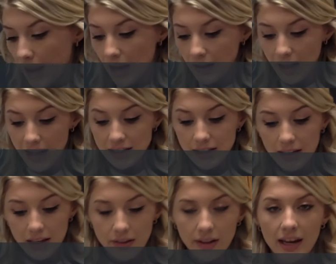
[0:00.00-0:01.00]
And
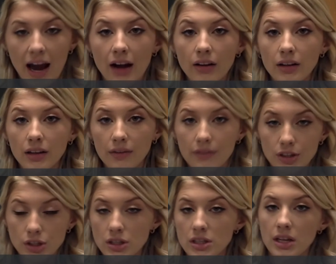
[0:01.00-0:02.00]
lastly, the catalytic
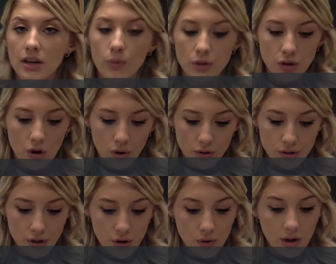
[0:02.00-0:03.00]
efficiency was
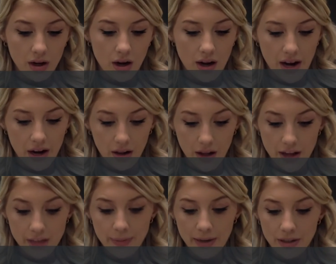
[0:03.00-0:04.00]
also
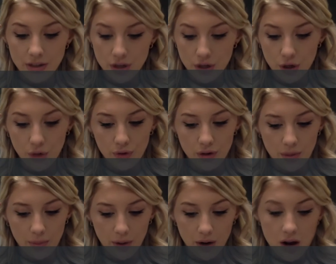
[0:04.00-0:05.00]
analyzed by turnover
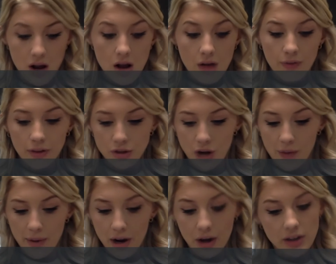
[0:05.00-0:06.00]
number. The
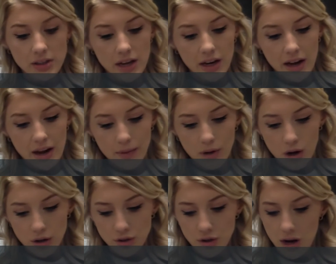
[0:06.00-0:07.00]
trimeric TED8M
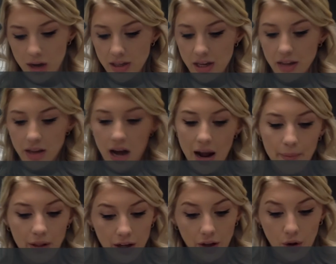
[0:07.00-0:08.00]
construct and the high
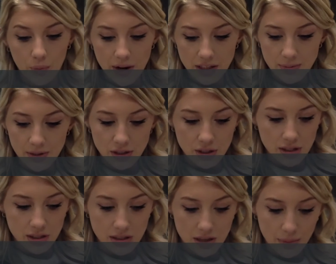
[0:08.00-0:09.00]
molecular weight
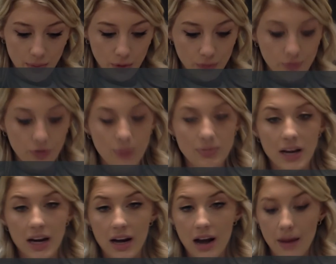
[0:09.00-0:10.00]
species assembled from
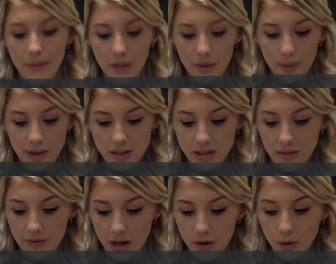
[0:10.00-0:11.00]
TED8M in the presence of
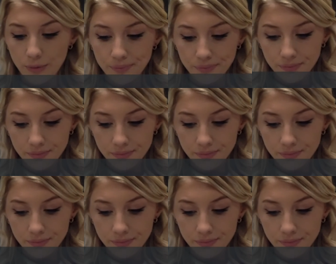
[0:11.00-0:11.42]
nickel